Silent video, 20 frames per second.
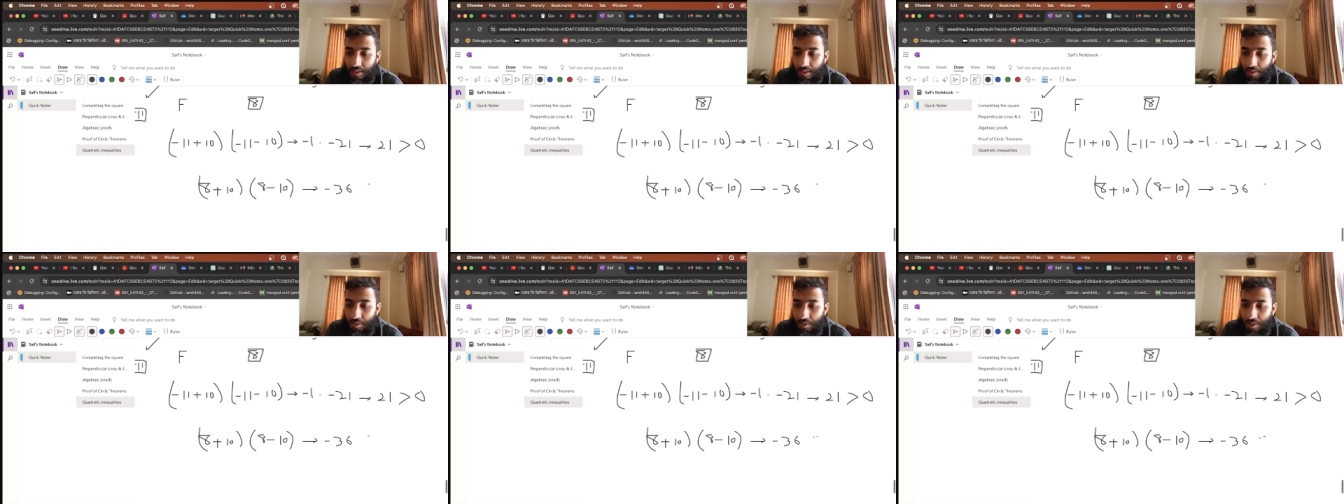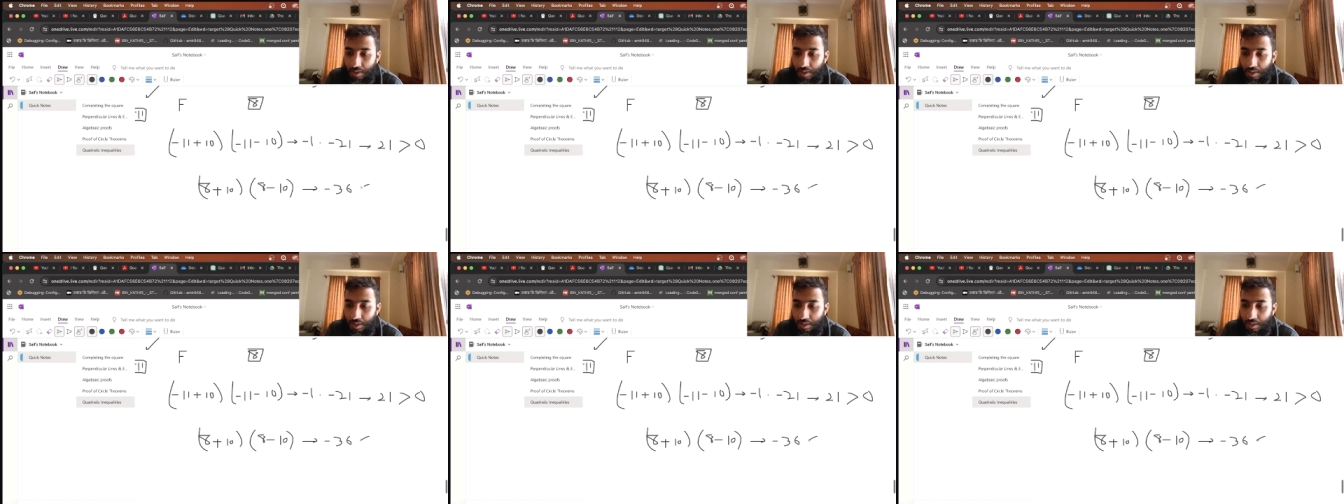Now
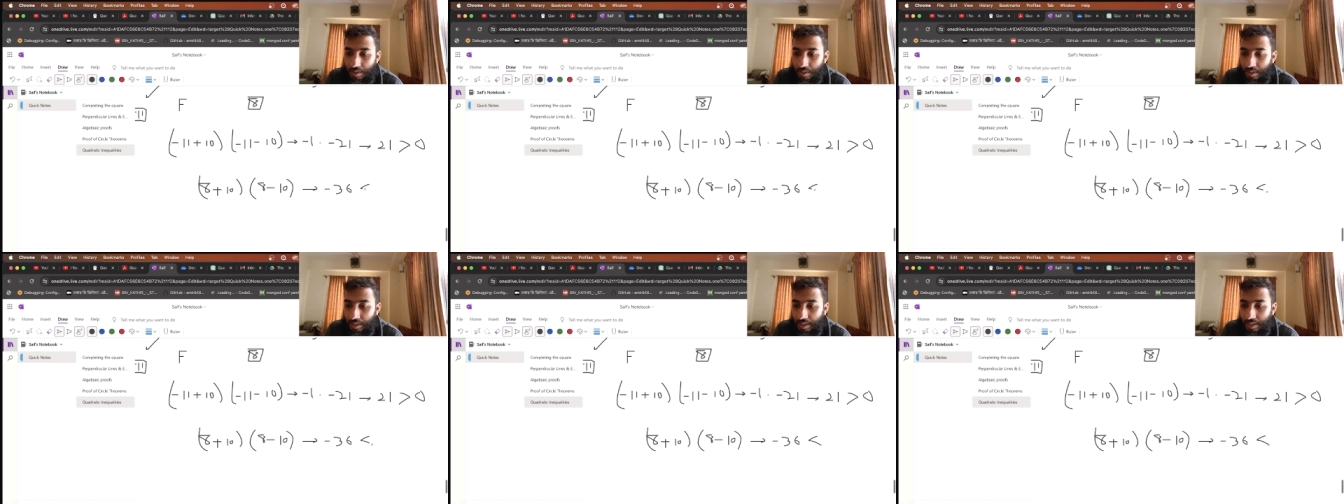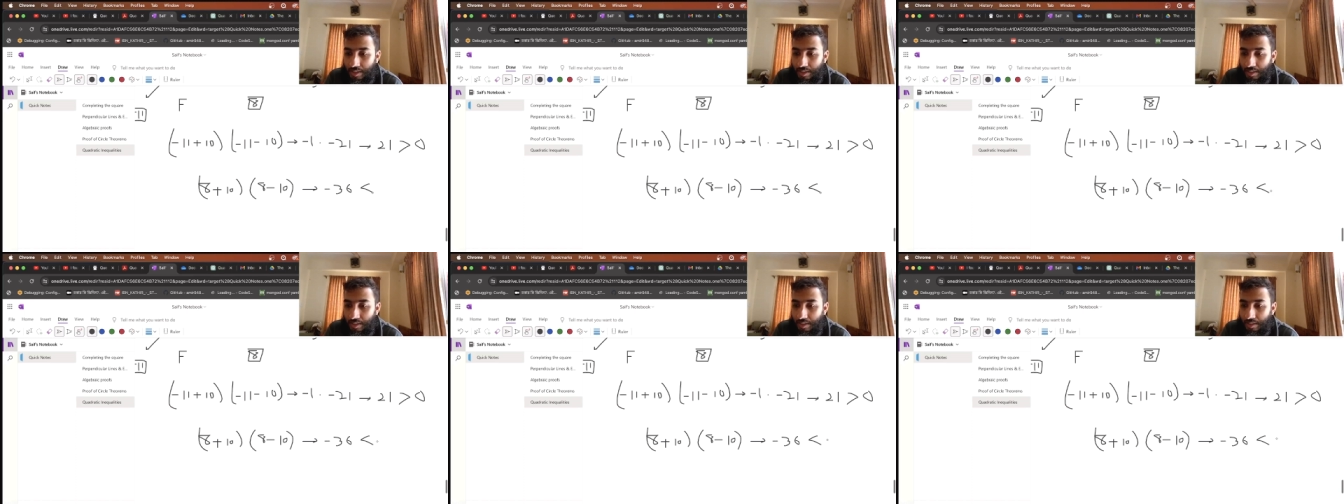this is
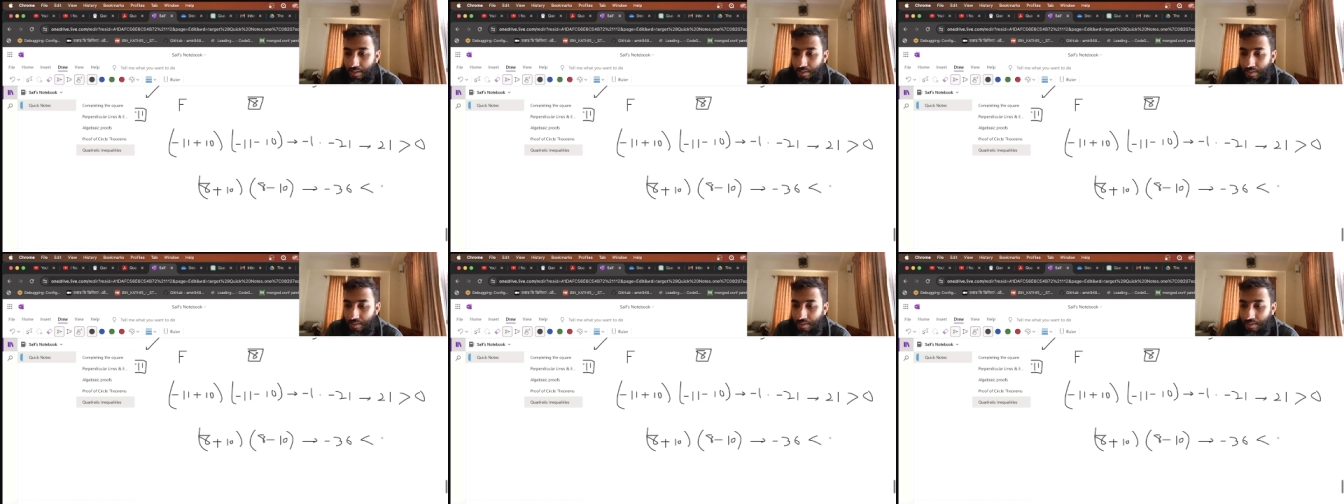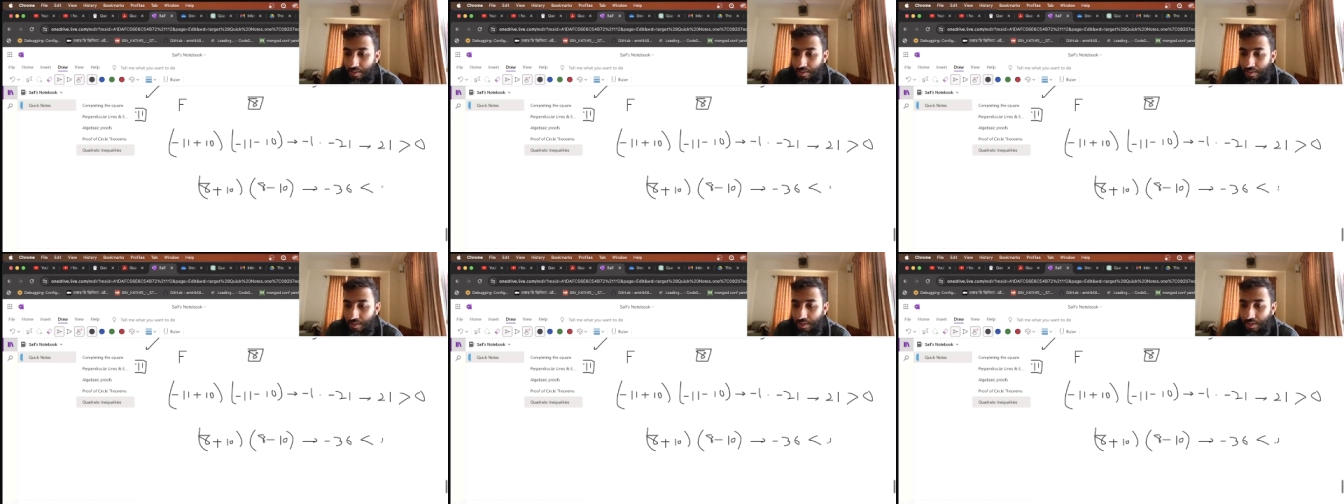less than
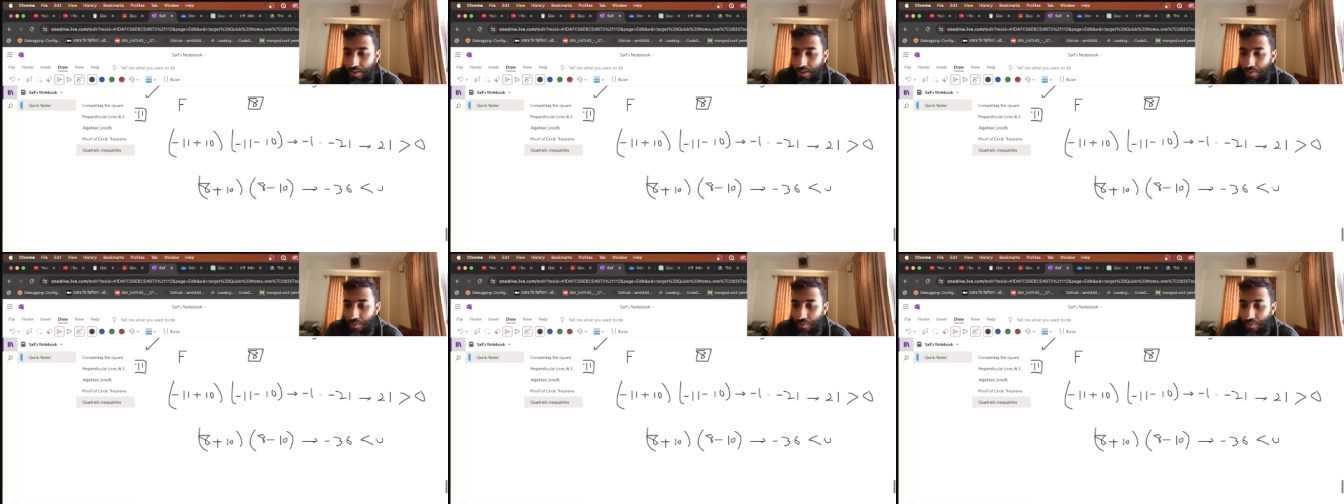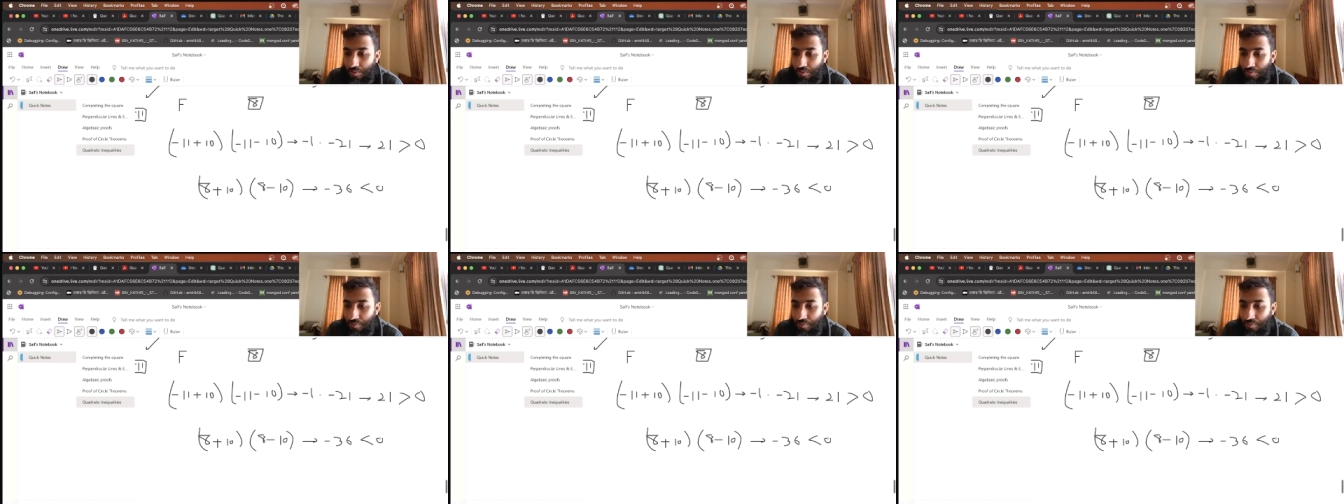0.